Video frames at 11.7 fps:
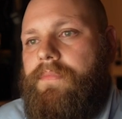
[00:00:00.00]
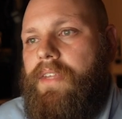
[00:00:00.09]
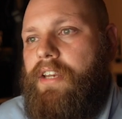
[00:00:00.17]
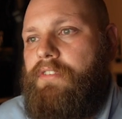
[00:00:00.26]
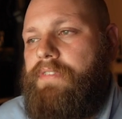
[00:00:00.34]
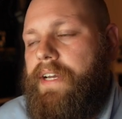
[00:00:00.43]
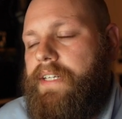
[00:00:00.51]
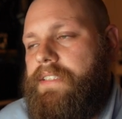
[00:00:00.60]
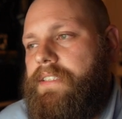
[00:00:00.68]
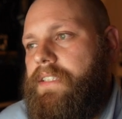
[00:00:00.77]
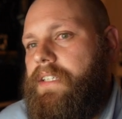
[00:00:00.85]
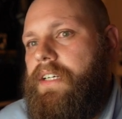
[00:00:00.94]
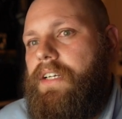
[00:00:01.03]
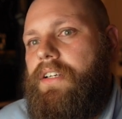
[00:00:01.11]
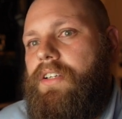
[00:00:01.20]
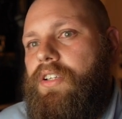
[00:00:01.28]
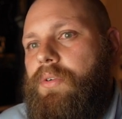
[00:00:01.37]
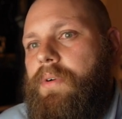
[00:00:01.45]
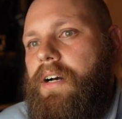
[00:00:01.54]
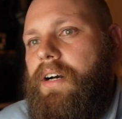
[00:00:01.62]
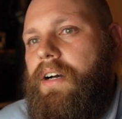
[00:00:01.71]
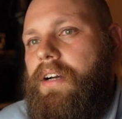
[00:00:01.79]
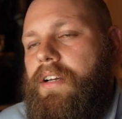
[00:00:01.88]
And in fact, you
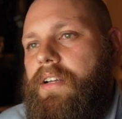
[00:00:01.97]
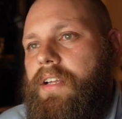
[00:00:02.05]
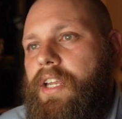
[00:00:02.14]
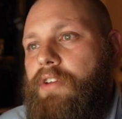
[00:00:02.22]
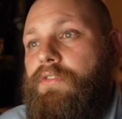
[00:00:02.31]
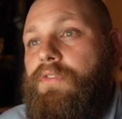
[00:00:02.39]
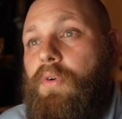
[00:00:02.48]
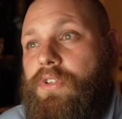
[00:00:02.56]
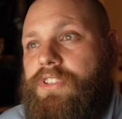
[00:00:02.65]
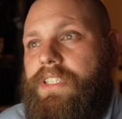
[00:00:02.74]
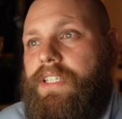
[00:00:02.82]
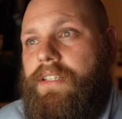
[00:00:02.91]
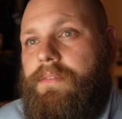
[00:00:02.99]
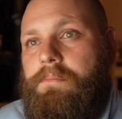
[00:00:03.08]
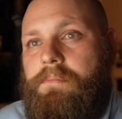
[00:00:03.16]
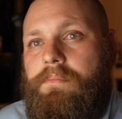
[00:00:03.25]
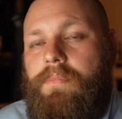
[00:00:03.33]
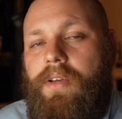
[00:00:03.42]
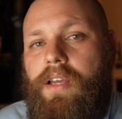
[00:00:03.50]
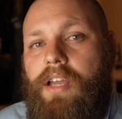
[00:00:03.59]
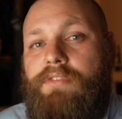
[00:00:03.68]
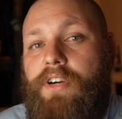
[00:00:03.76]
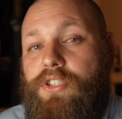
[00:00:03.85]
are enforcing
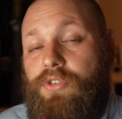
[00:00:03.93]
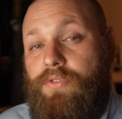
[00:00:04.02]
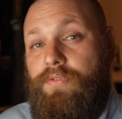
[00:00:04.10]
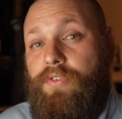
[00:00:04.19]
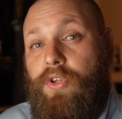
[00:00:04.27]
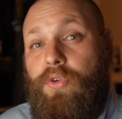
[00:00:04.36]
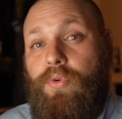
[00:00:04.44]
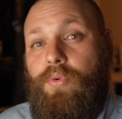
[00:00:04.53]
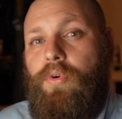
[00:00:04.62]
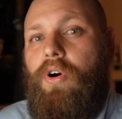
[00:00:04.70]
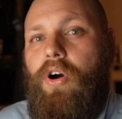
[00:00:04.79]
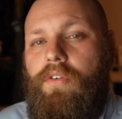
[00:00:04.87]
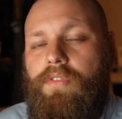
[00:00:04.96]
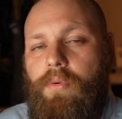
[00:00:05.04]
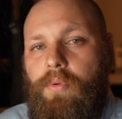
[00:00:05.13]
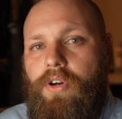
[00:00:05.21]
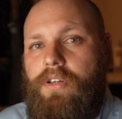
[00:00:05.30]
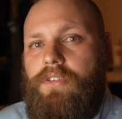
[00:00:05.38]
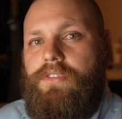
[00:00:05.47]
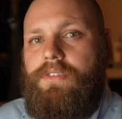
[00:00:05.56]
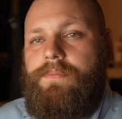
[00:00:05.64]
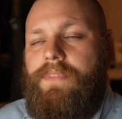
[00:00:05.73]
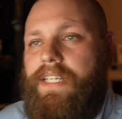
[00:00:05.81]
a functional view of the world
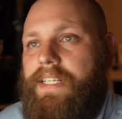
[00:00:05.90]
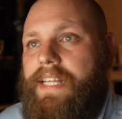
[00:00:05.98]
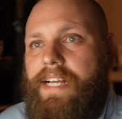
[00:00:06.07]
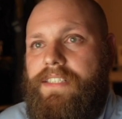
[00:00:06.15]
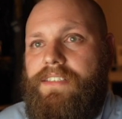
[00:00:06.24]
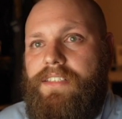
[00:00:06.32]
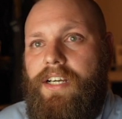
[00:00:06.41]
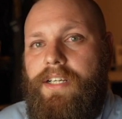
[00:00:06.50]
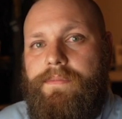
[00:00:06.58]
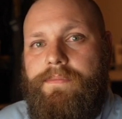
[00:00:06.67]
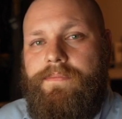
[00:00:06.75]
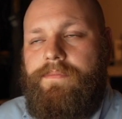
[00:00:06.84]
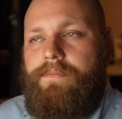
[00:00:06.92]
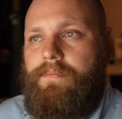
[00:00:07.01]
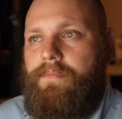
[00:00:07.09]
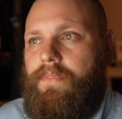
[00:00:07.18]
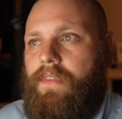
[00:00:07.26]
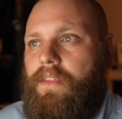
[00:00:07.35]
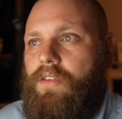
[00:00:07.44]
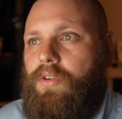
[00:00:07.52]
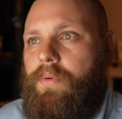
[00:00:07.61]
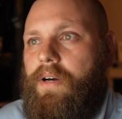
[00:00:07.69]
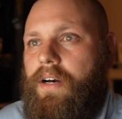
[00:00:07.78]
in that design.
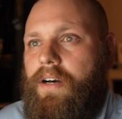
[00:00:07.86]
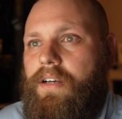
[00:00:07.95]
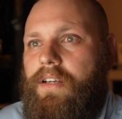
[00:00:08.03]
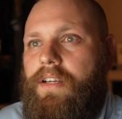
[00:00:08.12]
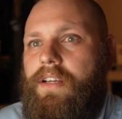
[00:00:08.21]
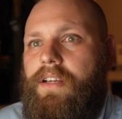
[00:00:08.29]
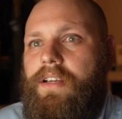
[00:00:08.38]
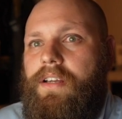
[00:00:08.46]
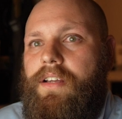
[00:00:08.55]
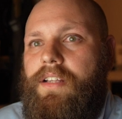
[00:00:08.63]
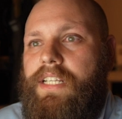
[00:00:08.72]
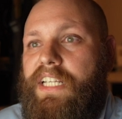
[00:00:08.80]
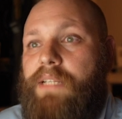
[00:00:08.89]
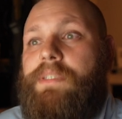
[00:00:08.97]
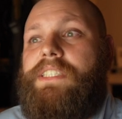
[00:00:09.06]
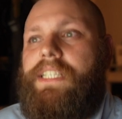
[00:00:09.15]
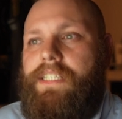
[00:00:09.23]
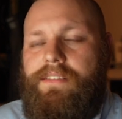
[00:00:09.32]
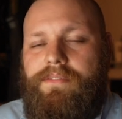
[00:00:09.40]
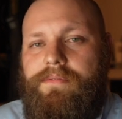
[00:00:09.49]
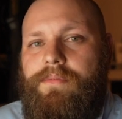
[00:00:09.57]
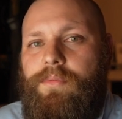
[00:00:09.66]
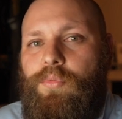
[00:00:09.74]
You are limiting
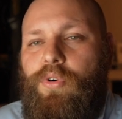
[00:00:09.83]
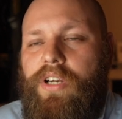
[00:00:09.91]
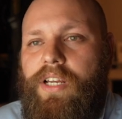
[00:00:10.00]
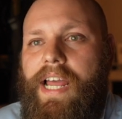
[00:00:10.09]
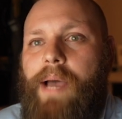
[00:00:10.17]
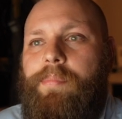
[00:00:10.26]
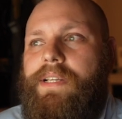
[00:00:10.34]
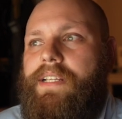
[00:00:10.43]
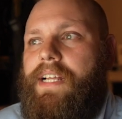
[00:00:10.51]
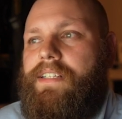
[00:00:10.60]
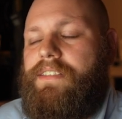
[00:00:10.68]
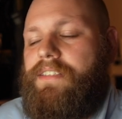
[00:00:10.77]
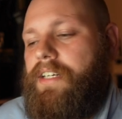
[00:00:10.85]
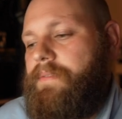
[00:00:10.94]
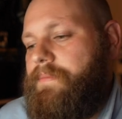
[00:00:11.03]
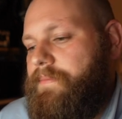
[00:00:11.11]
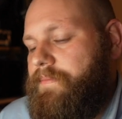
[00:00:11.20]
what can happen in that design.